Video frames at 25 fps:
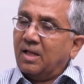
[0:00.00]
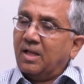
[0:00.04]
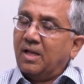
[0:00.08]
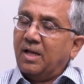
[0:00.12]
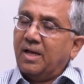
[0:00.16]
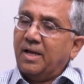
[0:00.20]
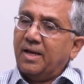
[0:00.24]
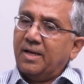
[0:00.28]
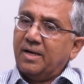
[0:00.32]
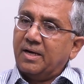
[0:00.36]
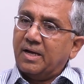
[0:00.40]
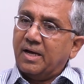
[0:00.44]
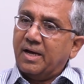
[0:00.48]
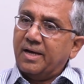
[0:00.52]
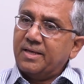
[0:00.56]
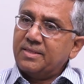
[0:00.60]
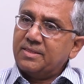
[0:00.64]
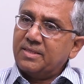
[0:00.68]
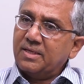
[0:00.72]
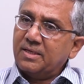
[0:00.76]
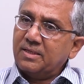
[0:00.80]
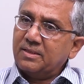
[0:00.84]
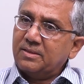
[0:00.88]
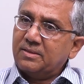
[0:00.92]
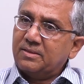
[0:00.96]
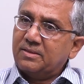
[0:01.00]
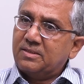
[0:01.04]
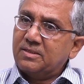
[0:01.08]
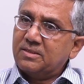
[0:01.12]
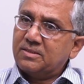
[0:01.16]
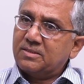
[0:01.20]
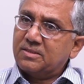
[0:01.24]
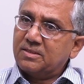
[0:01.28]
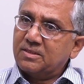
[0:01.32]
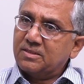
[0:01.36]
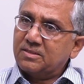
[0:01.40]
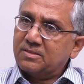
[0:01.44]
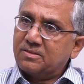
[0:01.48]
And I think
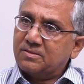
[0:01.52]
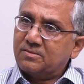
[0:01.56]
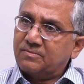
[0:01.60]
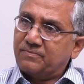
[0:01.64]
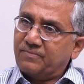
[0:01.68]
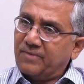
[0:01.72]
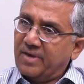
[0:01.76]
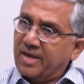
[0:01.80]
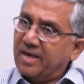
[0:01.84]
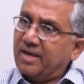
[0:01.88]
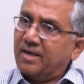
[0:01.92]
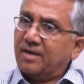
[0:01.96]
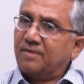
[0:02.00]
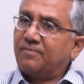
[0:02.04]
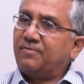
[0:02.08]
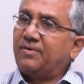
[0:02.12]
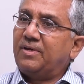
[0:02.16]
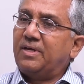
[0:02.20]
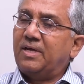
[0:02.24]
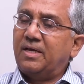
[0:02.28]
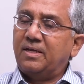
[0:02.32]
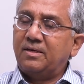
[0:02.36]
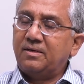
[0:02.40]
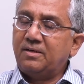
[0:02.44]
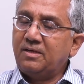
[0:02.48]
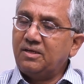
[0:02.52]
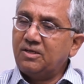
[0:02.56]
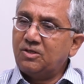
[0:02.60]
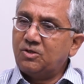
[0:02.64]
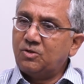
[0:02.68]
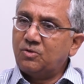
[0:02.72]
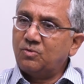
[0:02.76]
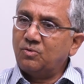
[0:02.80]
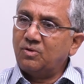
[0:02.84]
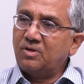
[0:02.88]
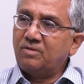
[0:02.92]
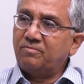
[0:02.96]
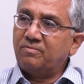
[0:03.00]
this is where we need
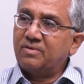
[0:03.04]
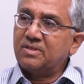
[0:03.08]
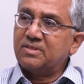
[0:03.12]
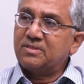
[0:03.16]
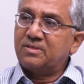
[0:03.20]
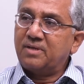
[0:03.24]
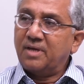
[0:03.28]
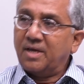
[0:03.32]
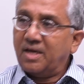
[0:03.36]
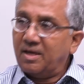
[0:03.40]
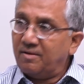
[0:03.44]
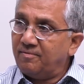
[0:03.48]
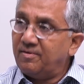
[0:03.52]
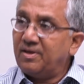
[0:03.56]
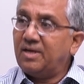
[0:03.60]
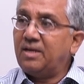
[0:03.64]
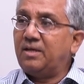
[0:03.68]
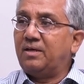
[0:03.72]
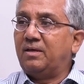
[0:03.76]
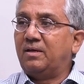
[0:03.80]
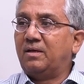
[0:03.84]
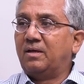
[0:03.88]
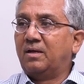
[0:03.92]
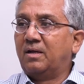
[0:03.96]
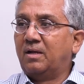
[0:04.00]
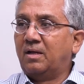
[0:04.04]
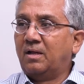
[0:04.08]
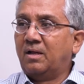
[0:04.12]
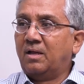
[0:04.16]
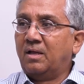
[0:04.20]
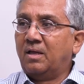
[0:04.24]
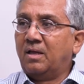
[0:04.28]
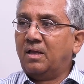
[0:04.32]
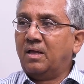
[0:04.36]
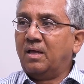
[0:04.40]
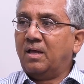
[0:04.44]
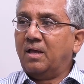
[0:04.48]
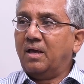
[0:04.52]
to invest heavily
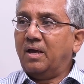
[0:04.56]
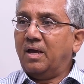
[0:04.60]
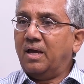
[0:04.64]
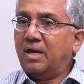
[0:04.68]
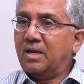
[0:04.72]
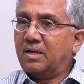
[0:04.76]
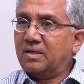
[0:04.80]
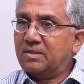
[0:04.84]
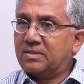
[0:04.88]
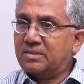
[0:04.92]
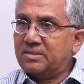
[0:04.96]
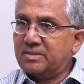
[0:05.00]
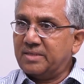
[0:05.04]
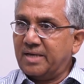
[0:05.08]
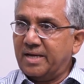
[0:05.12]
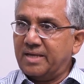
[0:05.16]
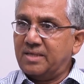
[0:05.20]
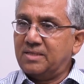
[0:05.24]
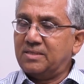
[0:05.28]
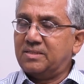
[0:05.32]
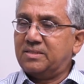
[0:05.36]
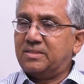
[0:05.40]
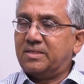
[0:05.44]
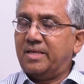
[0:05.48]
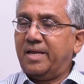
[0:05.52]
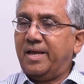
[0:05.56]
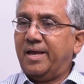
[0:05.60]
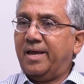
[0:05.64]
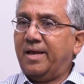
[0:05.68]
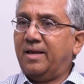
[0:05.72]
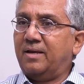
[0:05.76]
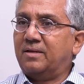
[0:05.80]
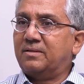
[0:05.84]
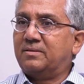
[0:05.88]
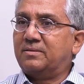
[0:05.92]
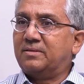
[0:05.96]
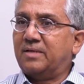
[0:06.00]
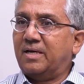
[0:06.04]
in science
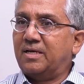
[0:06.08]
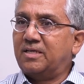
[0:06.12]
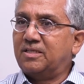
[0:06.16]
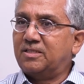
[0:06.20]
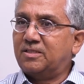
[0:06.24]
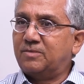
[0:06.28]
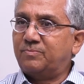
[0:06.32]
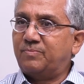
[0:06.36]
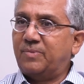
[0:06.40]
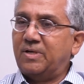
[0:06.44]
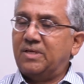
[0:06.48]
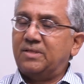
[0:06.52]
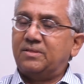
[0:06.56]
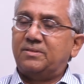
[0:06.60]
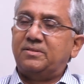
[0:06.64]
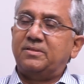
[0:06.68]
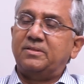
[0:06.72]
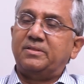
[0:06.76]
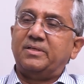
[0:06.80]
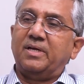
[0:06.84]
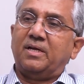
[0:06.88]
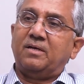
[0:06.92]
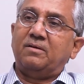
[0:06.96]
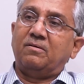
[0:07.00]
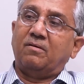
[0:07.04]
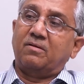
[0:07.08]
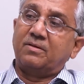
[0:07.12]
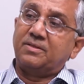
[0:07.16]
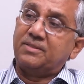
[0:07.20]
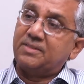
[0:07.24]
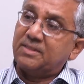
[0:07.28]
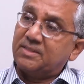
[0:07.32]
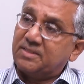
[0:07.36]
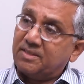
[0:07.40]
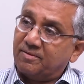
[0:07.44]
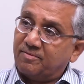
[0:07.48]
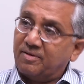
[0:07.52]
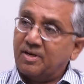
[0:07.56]
and science-based
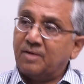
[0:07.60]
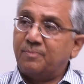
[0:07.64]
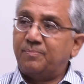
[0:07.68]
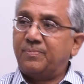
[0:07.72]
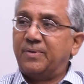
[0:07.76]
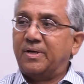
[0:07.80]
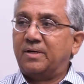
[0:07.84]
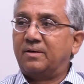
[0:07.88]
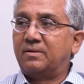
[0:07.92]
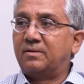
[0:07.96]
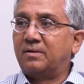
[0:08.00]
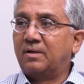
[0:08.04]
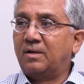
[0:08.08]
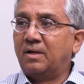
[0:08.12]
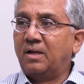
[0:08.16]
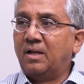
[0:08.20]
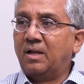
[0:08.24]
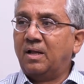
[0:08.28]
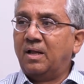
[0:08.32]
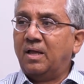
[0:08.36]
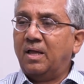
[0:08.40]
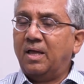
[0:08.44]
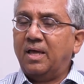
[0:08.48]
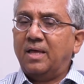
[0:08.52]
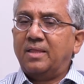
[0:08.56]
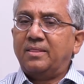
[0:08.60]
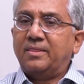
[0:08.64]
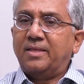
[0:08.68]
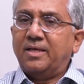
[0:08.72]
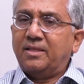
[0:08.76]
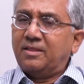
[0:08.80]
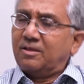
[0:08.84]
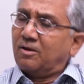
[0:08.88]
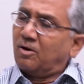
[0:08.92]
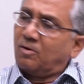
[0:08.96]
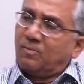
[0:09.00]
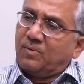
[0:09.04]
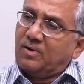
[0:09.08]
technology development. And
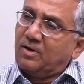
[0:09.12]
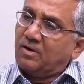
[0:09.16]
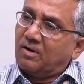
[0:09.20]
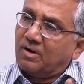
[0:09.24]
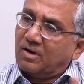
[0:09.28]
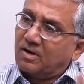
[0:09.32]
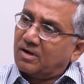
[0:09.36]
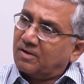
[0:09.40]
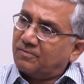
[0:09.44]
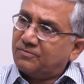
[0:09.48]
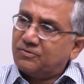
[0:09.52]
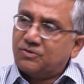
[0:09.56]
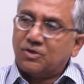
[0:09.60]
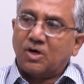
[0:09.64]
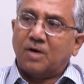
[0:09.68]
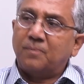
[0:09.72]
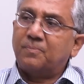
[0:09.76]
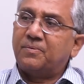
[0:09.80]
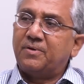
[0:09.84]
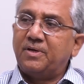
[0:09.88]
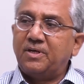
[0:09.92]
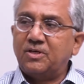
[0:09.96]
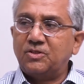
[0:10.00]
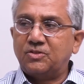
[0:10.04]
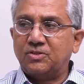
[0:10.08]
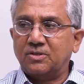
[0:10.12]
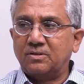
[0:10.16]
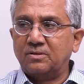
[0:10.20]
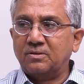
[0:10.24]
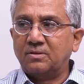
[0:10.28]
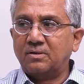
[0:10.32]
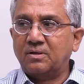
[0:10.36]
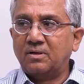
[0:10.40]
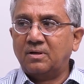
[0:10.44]
then there will be a lot of job creation.